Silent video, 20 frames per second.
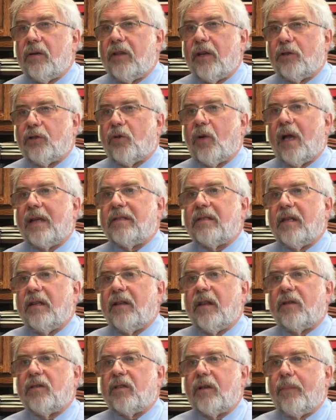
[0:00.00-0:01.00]
their
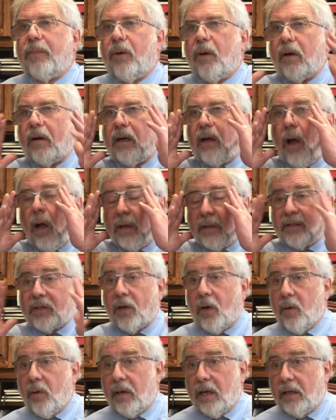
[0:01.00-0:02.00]
trust and their support
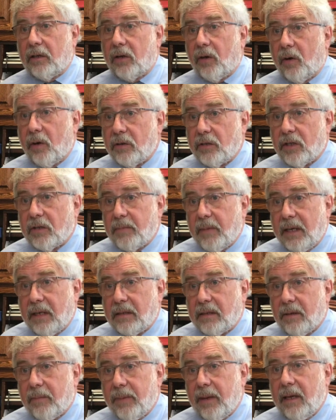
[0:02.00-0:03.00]
also
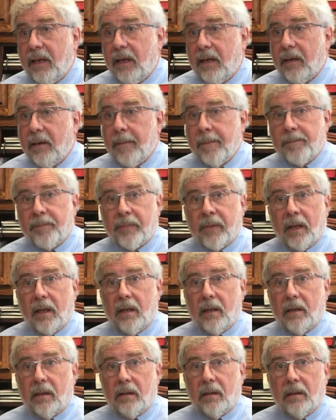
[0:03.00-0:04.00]
encourages me to be
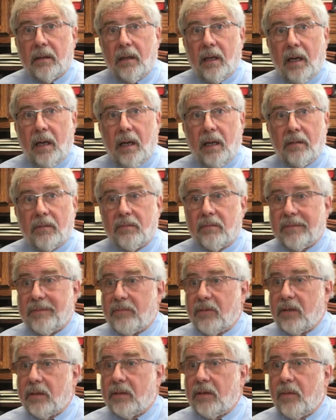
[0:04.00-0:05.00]
uh,
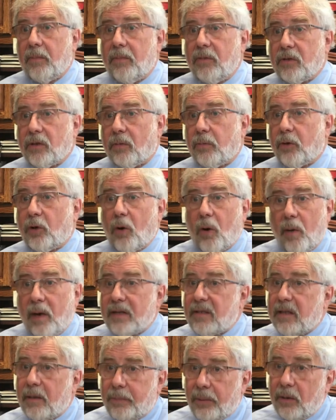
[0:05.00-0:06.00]
to
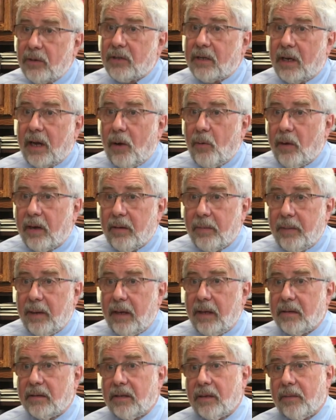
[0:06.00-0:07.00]
grow as the person I
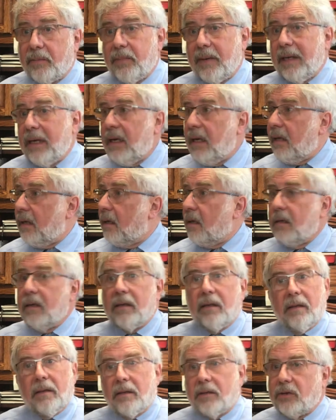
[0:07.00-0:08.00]
want to
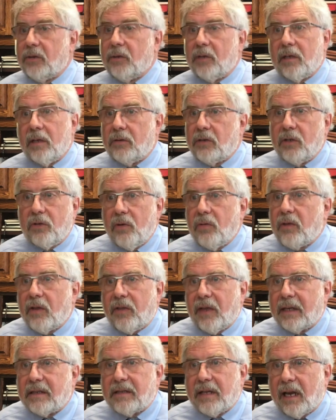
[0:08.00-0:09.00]
be to
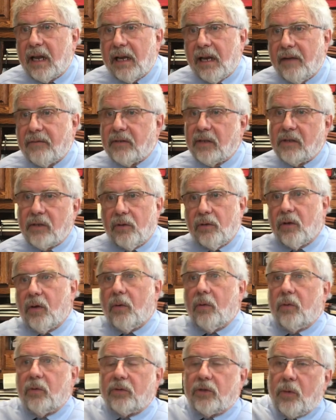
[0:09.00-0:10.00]
do the things that I love to
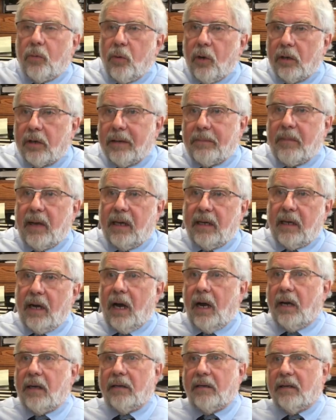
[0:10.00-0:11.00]
do, to work in
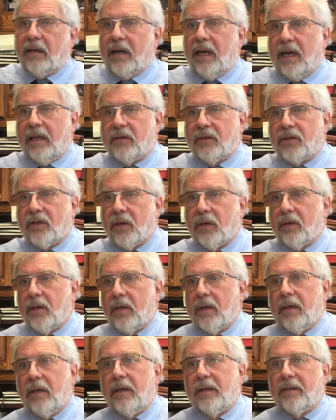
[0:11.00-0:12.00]
my garden and
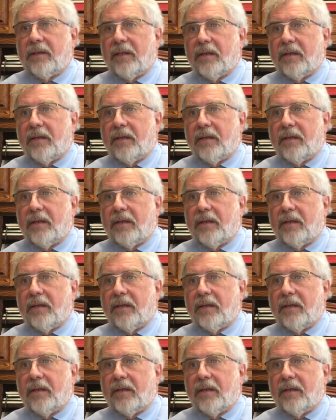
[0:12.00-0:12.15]
to